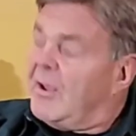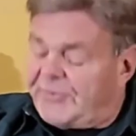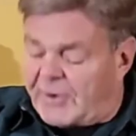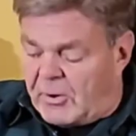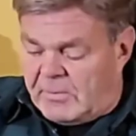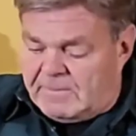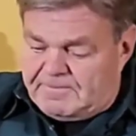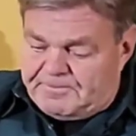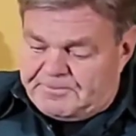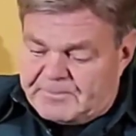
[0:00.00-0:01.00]
So,
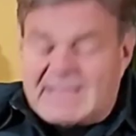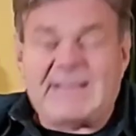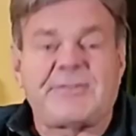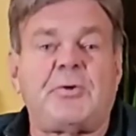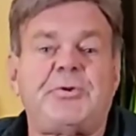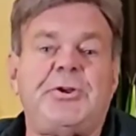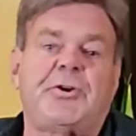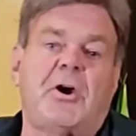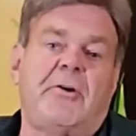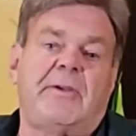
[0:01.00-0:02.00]
let's go to
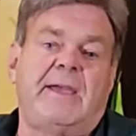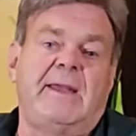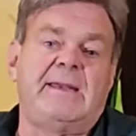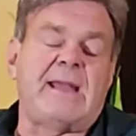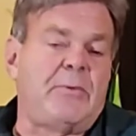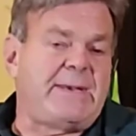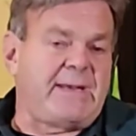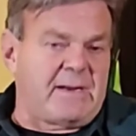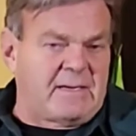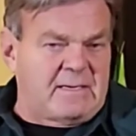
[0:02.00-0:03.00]
your car kit. Now we
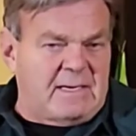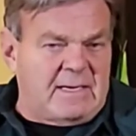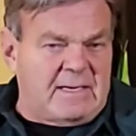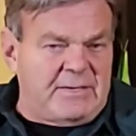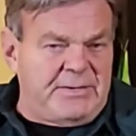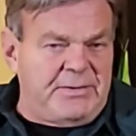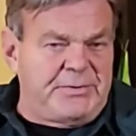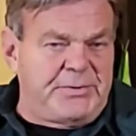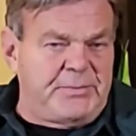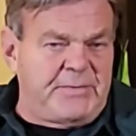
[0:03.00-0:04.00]
did a, a
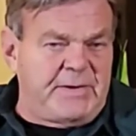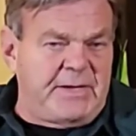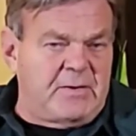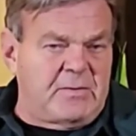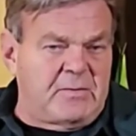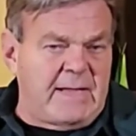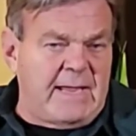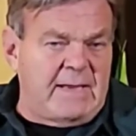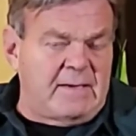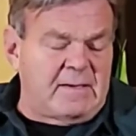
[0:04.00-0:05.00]
YouTube video
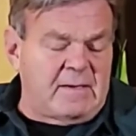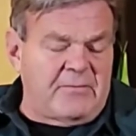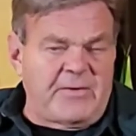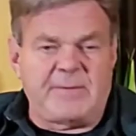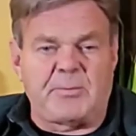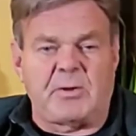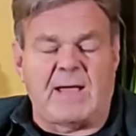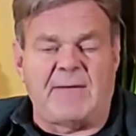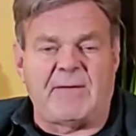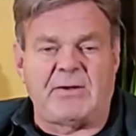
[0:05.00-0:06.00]
and a, a, Facebook
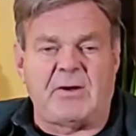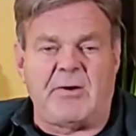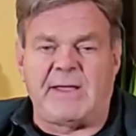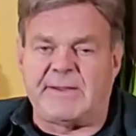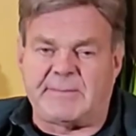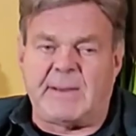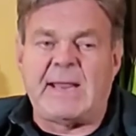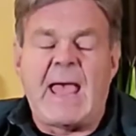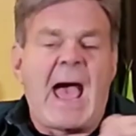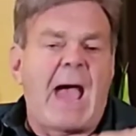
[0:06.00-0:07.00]
Live on car kits,
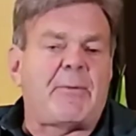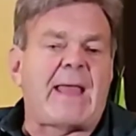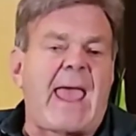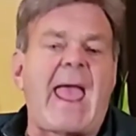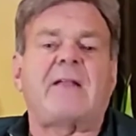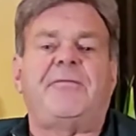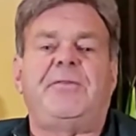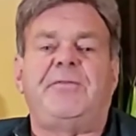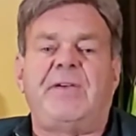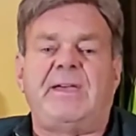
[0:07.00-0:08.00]
but I want to add a
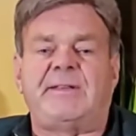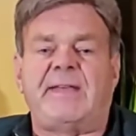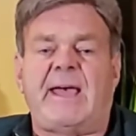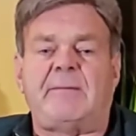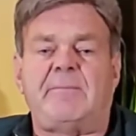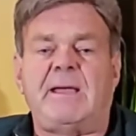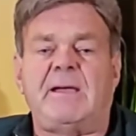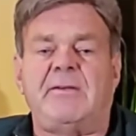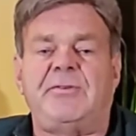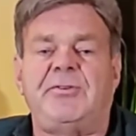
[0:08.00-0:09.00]
few things to that
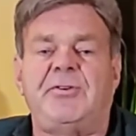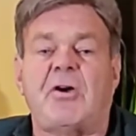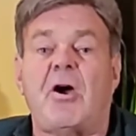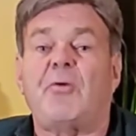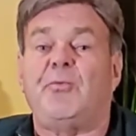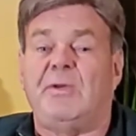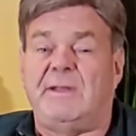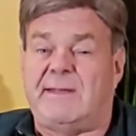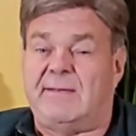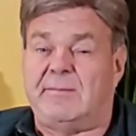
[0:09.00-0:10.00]
because your car
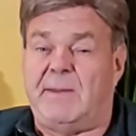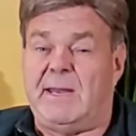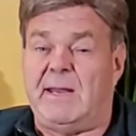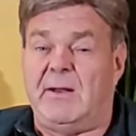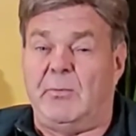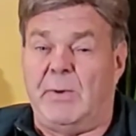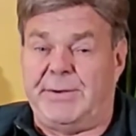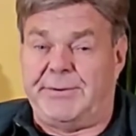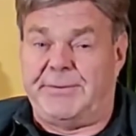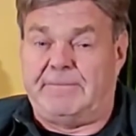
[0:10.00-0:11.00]
really takes a beating in the
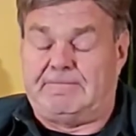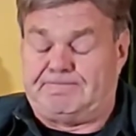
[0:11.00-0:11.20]
winter.